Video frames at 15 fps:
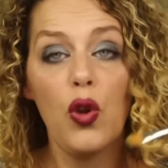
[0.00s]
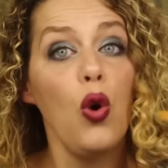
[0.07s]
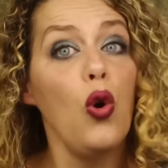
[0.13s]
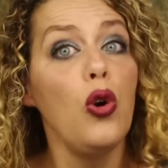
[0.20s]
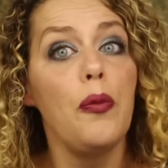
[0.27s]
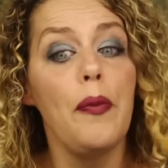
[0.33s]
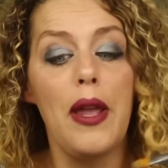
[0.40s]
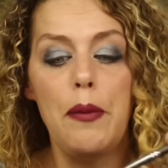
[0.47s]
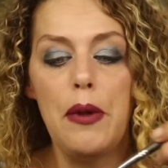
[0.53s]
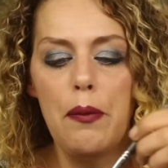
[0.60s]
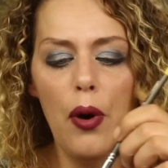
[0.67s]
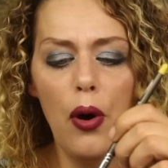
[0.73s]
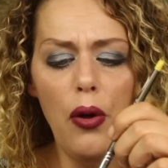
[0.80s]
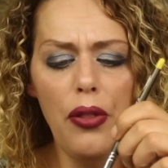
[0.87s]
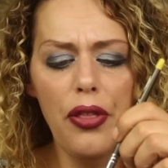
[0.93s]
Or maybe
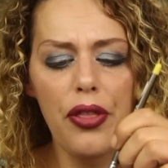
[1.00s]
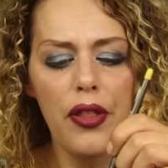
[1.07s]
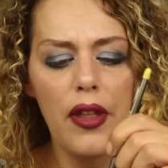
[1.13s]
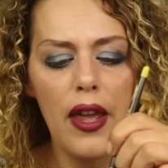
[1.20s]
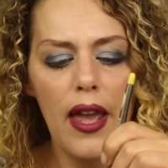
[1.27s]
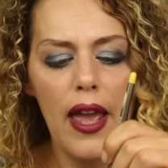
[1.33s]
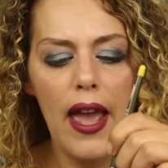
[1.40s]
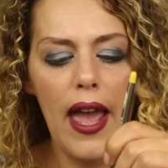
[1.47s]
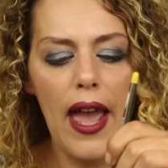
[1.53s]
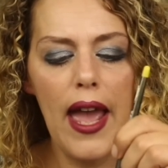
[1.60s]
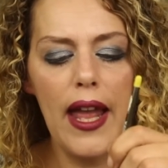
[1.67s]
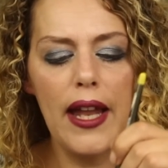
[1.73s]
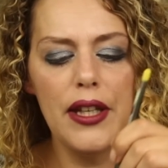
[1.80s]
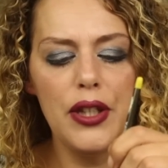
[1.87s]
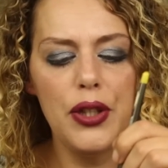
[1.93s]
both.
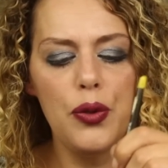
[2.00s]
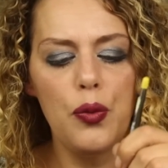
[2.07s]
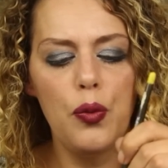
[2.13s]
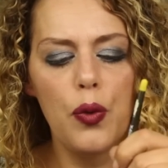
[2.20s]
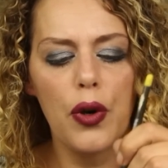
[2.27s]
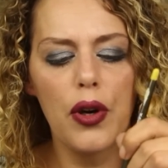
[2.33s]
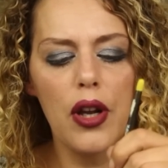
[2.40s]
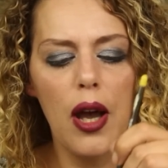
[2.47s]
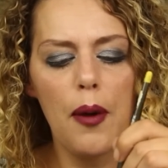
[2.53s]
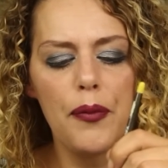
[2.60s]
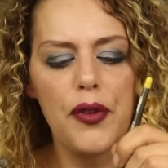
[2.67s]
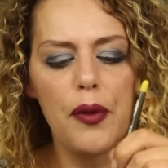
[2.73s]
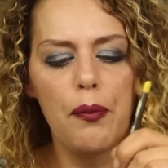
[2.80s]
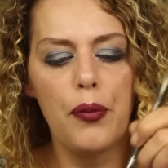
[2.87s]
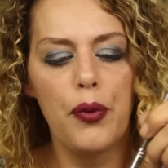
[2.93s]
And you work
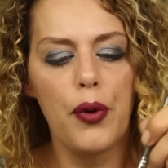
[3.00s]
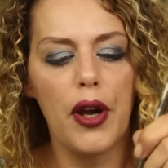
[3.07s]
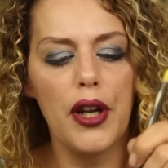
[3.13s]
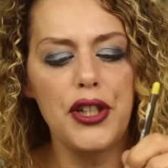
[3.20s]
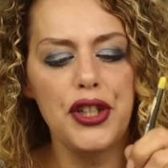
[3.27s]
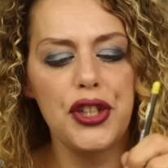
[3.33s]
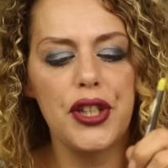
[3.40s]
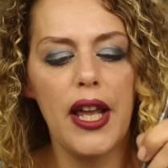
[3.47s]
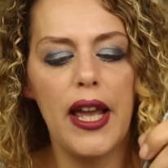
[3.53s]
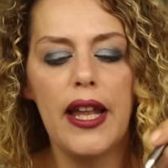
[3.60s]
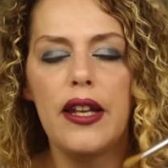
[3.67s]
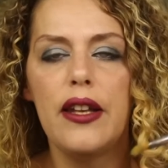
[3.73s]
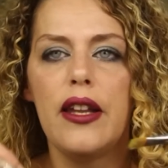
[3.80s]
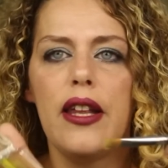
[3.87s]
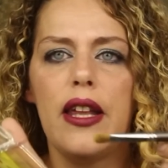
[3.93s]
up the brush.
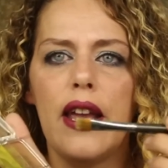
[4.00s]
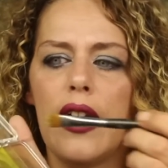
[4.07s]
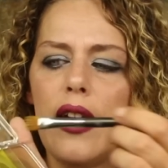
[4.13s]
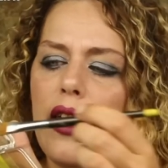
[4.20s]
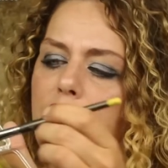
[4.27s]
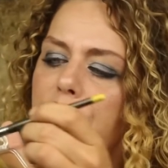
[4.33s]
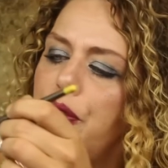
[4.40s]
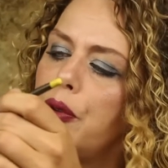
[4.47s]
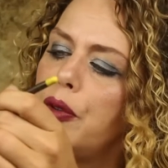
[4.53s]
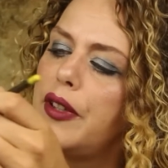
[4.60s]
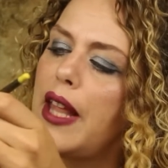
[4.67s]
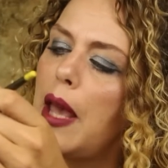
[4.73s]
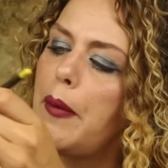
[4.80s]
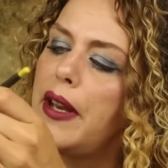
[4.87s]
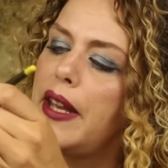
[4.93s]
And if you
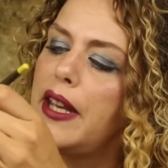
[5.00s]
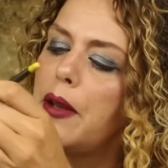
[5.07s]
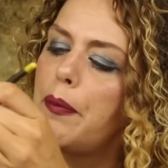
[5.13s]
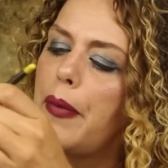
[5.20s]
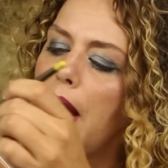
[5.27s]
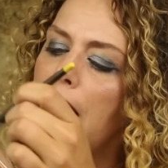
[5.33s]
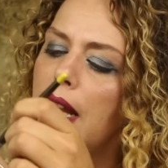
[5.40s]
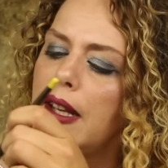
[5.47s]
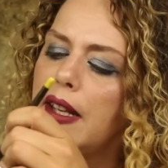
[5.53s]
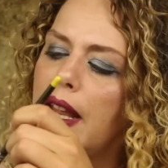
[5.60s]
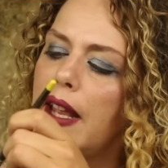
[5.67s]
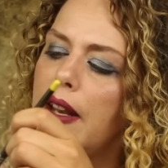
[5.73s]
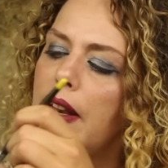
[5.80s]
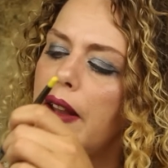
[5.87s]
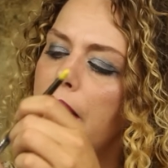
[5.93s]
dab it in the palette
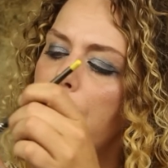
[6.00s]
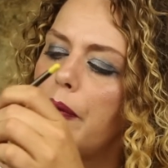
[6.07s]
and